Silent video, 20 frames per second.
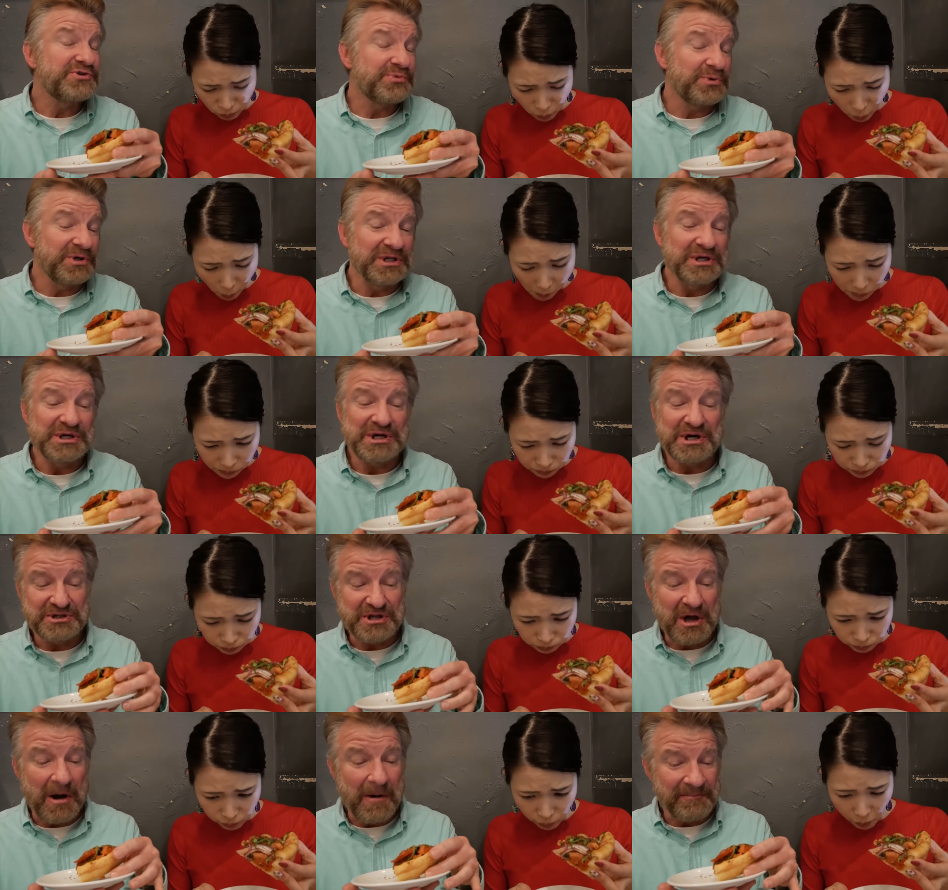Speaker 1: really
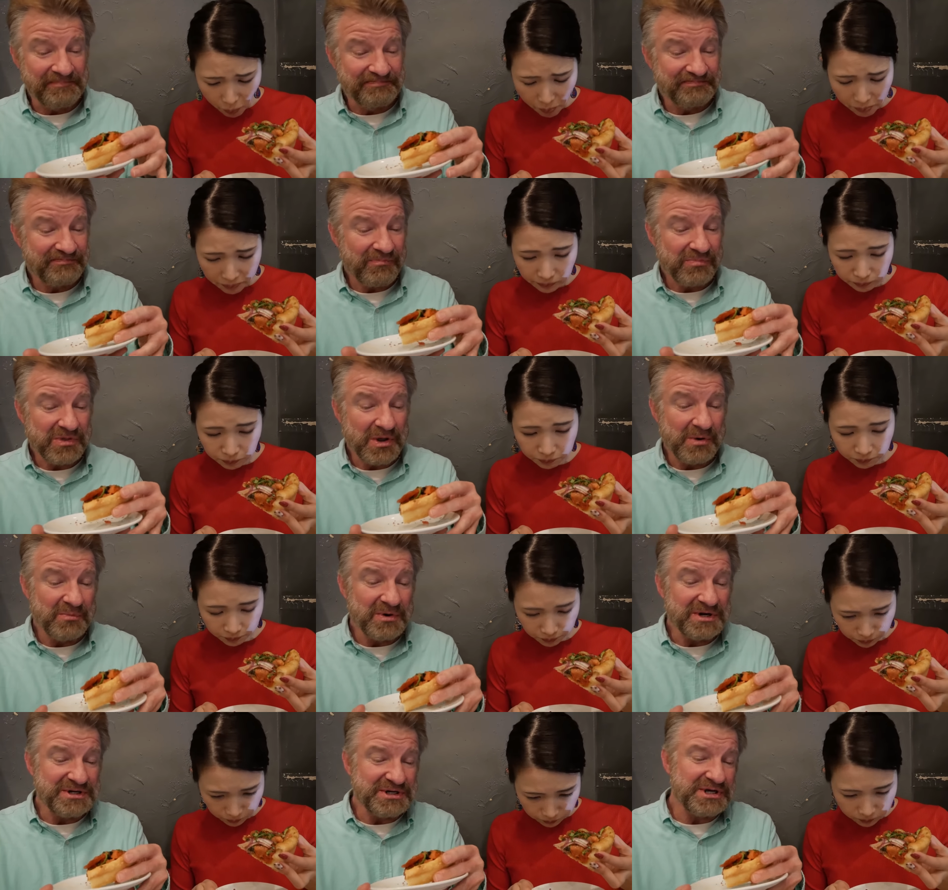good though.
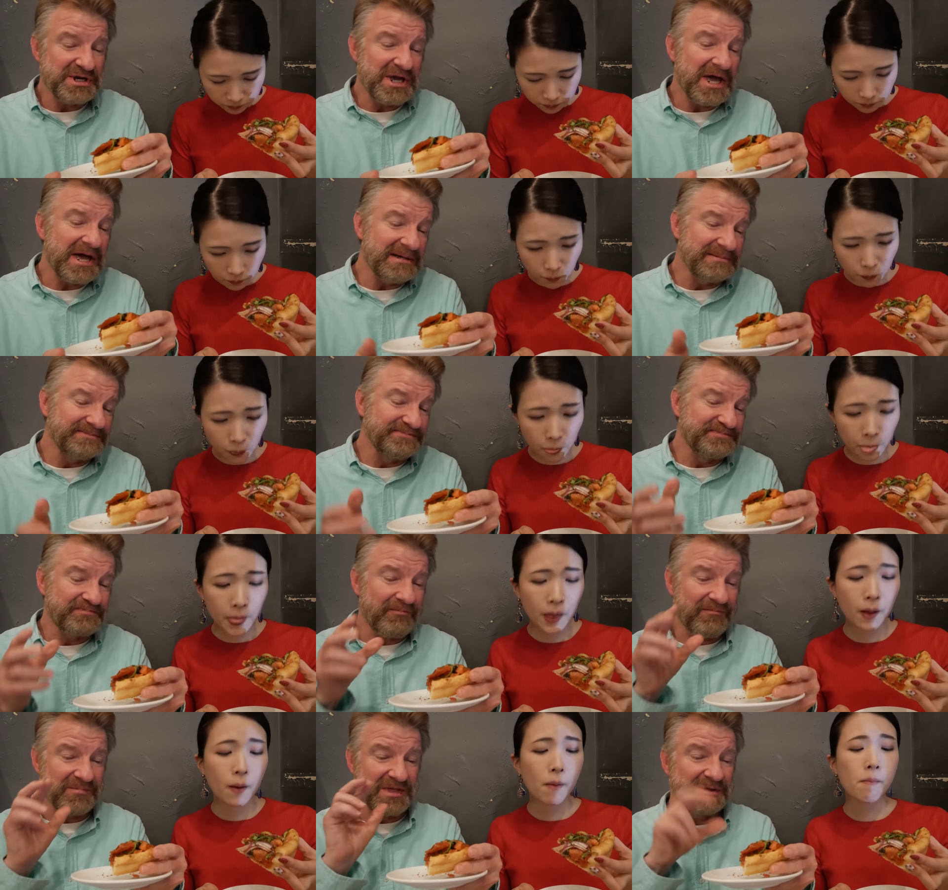When you get
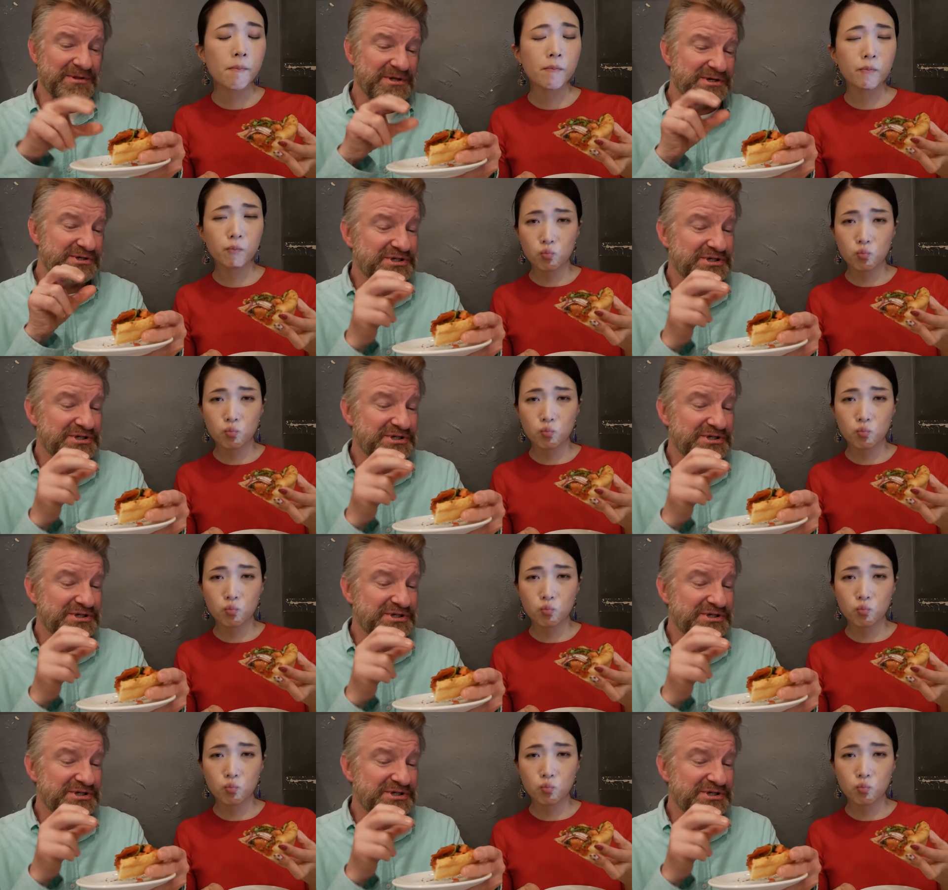the